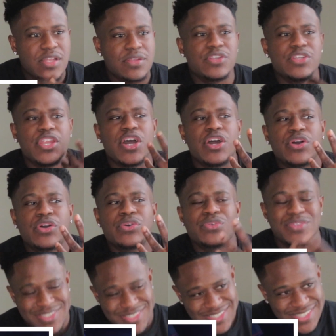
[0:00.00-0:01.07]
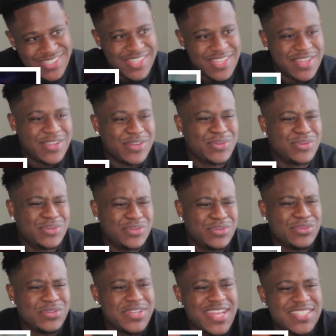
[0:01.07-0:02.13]
Oh, no.
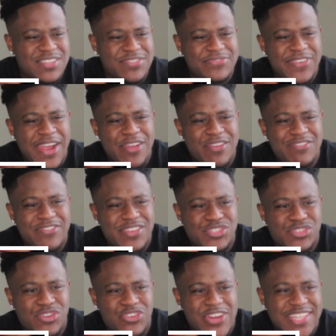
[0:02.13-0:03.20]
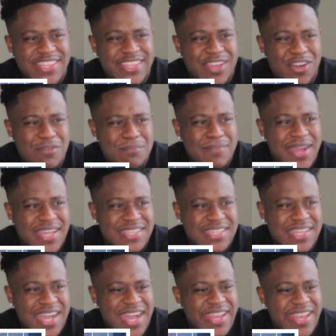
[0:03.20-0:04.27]
Ooh, that's a fire visual right there. Oh, my
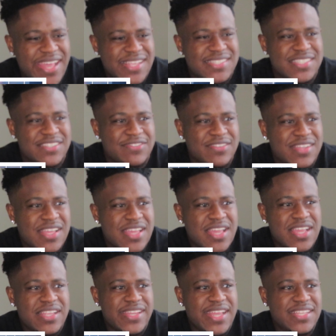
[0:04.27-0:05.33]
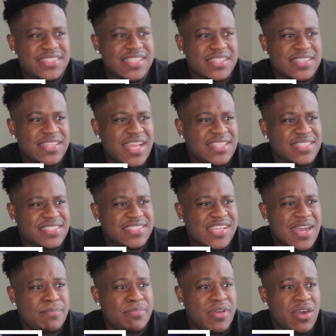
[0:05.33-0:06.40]
God. That's a
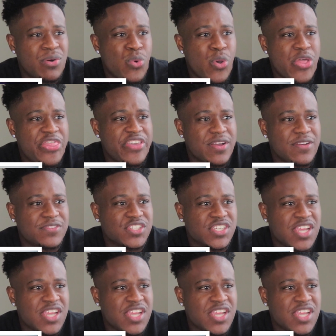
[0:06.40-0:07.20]
thumbnail worthy of